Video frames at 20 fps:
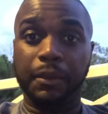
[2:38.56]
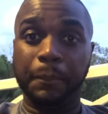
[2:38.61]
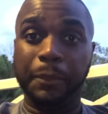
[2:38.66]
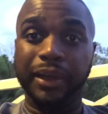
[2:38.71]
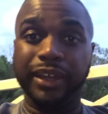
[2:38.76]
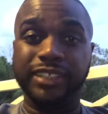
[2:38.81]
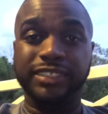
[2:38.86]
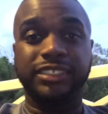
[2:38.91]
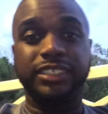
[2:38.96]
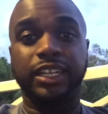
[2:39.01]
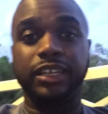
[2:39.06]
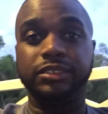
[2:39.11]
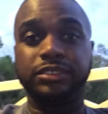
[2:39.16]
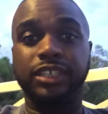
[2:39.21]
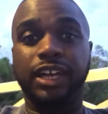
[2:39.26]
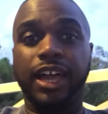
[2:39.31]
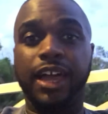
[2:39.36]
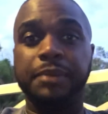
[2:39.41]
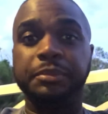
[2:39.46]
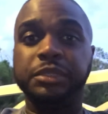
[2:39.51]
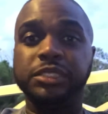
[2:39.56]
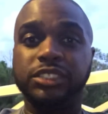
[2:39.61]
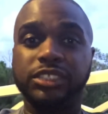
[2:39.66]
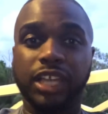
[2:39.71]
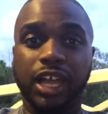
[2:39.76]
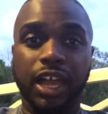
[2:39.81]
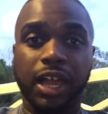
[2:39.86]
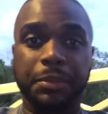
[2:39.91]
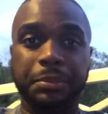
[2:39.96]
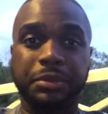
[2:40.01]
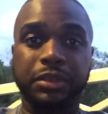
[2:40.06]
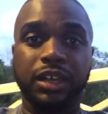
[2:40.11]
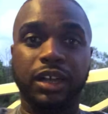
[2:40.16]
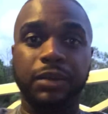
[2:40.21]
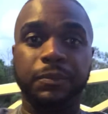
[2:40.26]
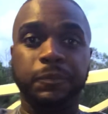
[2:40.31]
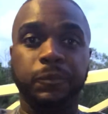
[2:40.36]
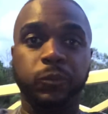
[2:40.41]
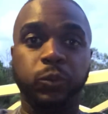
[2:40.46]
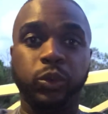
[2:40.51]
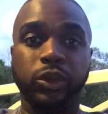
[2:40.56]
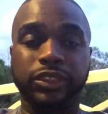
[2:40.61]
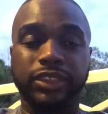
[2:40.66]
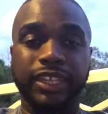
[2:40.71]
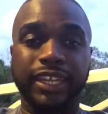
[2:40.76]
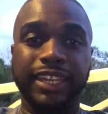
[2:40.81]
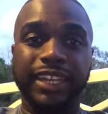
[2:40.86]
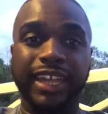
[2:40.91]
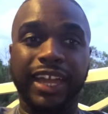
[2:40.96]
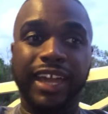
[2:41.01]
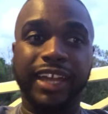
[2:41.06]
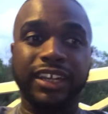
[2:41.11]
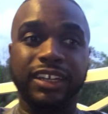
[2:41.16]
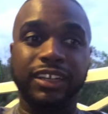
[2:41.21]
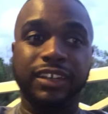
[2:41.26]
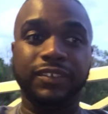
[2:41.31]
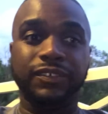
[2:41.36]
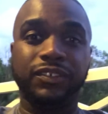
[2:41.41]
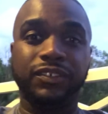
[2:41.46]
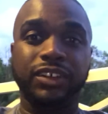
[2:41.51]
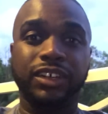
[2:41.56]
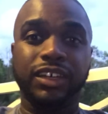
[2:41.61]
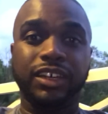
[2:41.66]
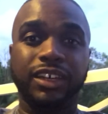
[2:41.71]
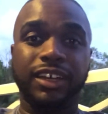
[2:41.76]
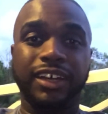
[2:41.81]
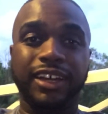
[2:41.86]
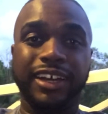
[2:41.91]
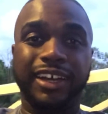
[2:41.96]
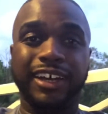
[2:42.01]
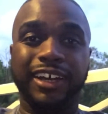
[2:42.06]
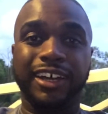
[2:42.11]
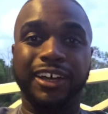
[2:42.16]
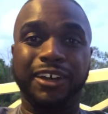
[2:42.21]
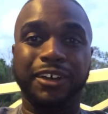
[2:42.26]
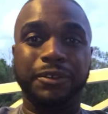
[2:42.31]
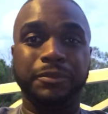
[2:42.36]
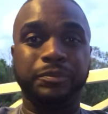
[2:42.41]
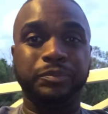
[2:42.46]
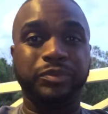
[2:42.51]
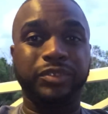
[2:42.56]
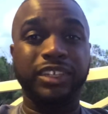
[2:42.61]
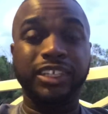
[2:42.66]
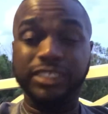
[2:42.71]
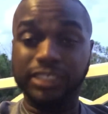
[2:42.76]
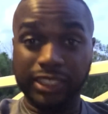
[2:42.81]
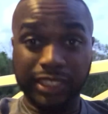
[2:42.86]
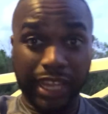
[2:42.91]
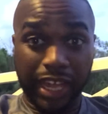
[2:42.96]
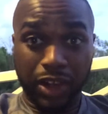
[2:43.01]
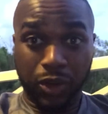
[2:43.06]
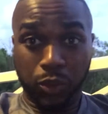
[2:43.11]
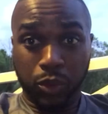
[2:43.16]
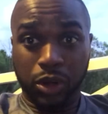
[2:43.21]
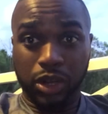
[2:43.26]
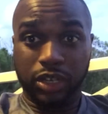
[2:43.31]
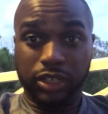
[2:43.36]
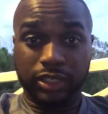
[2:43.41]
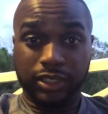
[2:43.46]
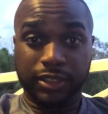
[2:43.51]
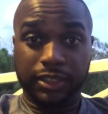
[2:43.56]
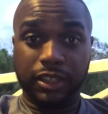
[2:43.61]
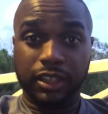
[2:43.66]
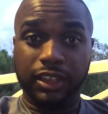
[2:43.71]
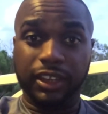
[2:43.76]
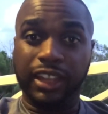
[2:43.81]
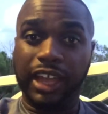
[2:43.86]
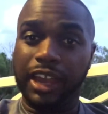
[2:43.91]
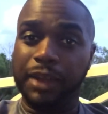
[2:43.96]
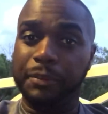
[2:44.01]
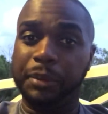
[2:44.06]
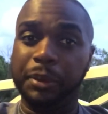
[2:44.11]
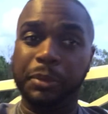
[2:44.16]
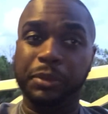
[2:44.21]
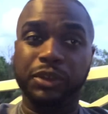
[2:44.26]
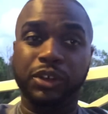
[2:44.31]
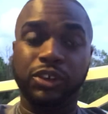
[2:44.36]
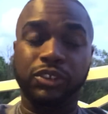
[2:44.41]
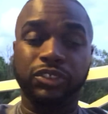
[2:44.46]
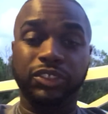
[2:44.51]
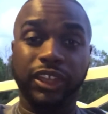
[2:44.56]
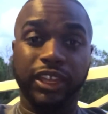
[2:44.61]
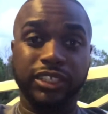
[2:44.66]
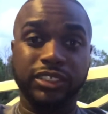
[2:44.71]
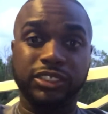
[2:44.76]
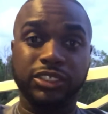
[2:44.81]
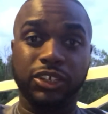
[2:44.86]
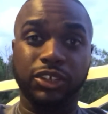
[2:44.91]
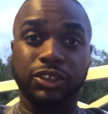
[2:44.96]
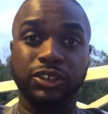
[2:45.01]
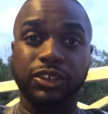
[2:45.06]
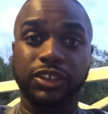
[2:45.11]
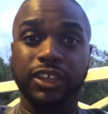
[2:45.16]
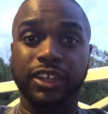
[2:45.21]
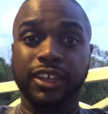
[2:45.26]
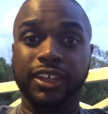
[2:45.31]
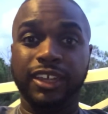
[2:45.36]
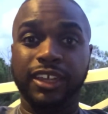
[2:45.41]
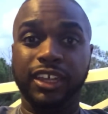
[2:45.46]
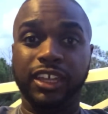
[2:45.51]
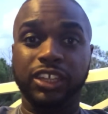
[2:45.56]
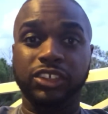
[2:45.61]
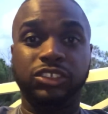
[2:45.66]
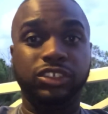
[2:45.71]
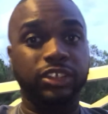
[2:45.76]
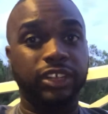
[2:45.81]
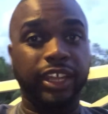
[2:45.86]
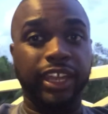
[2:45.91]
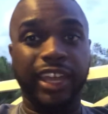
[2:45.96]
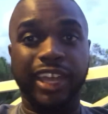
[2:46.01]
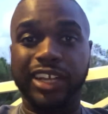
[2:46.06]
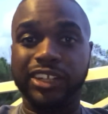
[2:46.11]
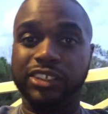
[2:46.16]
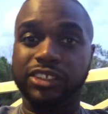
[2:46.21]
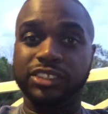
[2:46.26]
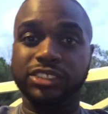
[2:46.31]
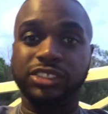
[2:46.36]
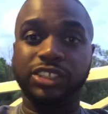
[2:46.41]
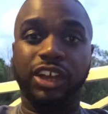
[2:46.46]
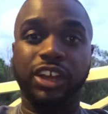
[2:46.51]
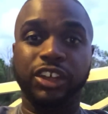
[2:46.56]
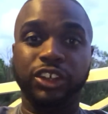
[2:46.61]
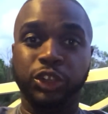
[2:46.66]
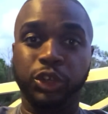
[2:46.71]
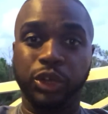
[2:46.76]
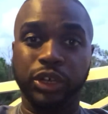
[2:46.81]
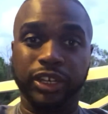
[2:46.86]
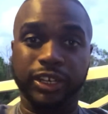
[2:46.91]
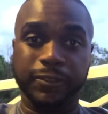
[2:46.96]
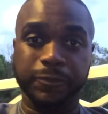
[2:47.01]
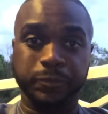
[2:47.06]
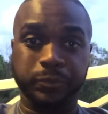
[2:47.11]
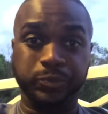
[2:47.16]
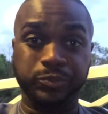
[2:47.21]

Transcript: But at the same time, the job come with a lot of, it's a lot of work. And a lot of people don't think so until they actually start doing it.